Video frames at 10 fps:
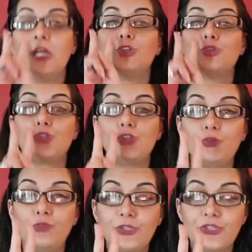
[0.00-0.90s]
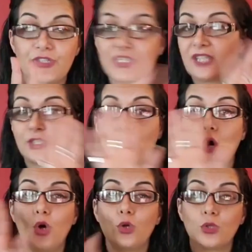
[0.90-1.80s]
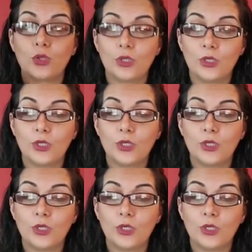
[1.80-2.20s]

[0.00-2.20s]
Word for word: Just two verses, that's all.